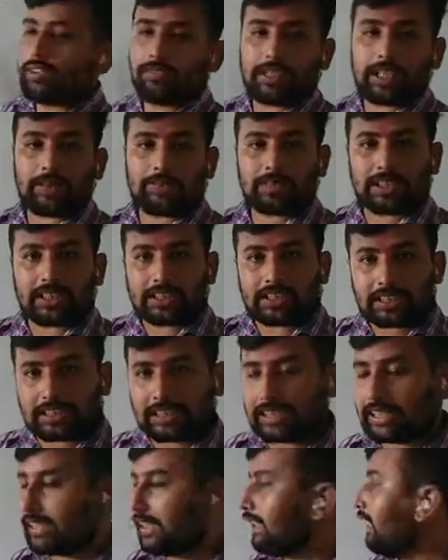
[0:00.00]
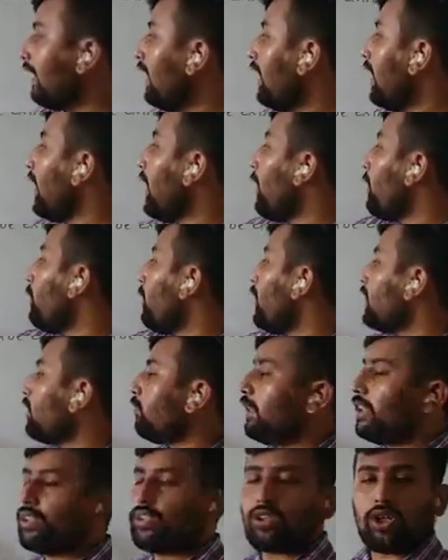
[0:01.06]
we have just taken A plus B
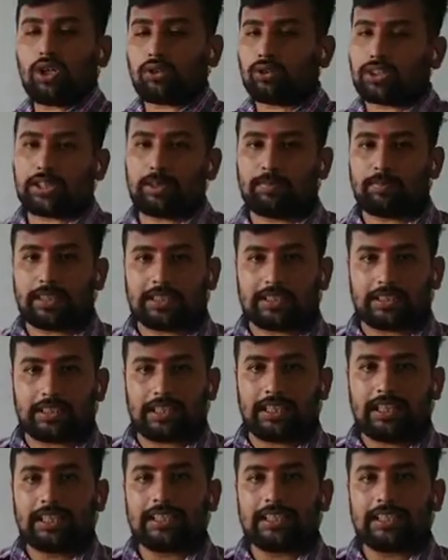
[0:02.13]
is equal to C plus D.